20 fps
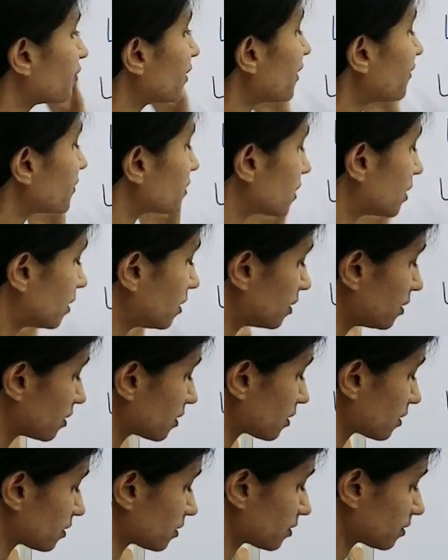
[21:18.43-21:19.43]
we have
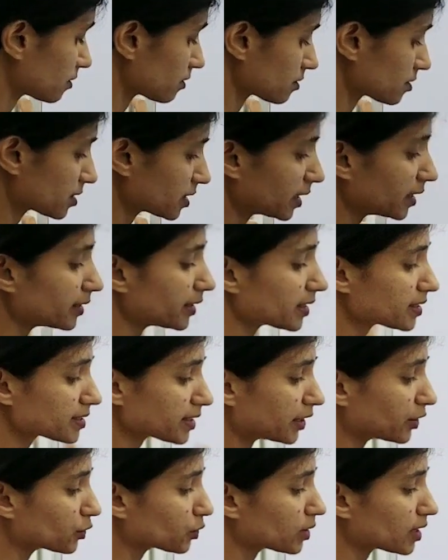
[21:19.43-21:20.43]
seen that
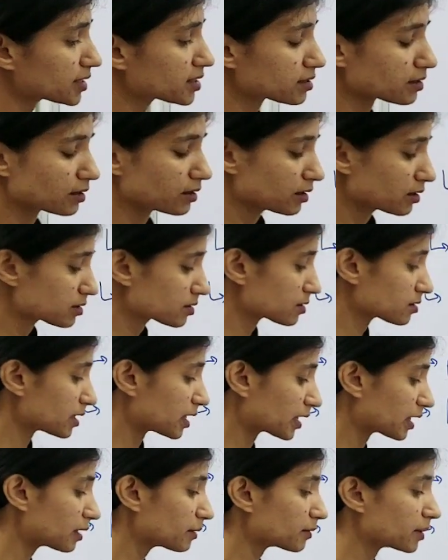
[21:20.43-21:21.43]
centriole
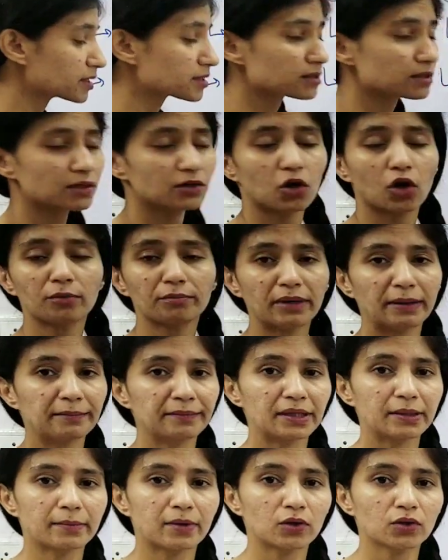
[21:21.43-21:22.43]
is a
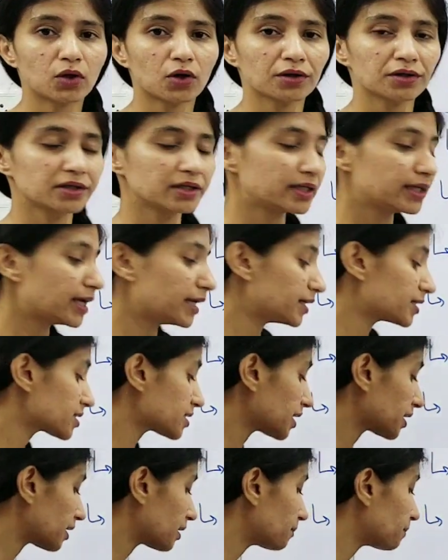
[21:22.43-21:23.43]
non-membrane bound organelle and is
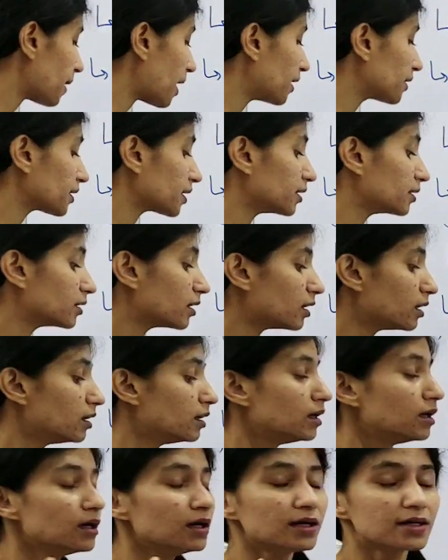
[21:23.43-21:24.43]
taking part in the
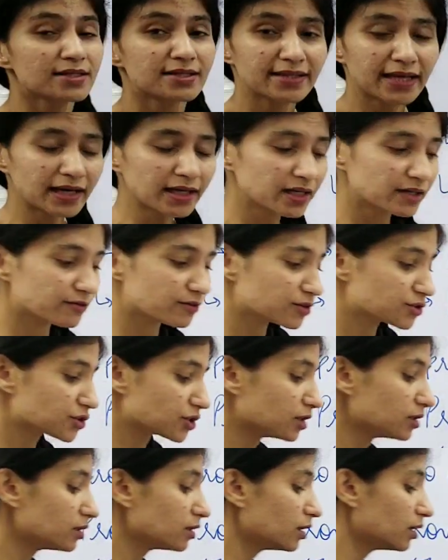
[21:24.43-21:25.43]
cell
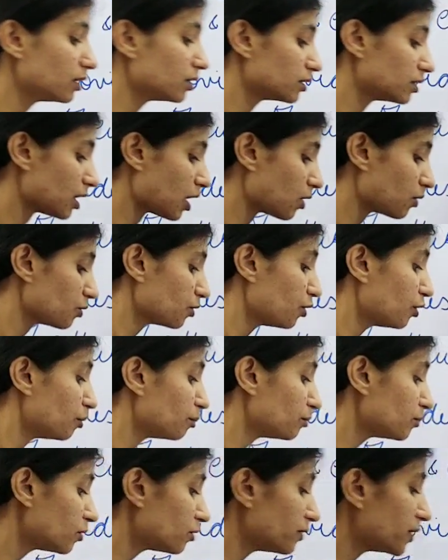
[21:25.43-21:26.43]
division. Now,
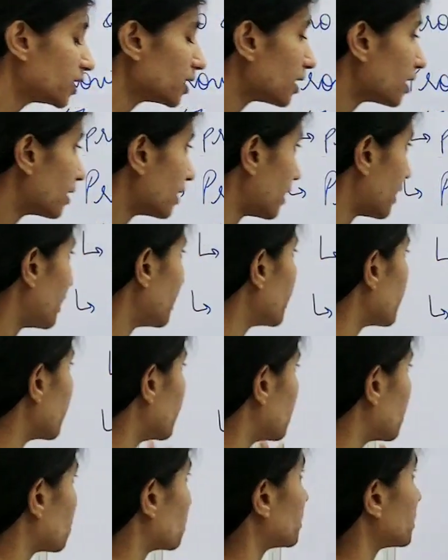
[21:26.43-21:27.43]
moving ahead
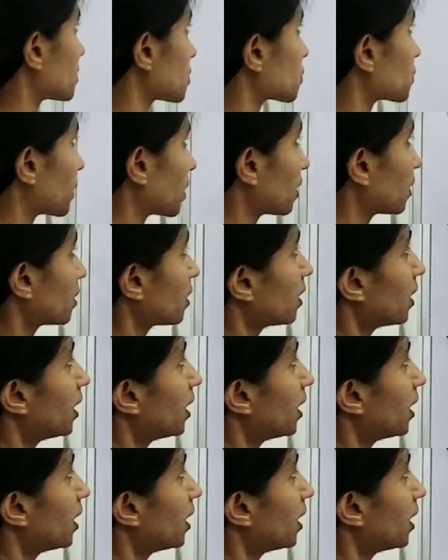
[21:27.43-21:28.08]
into this one,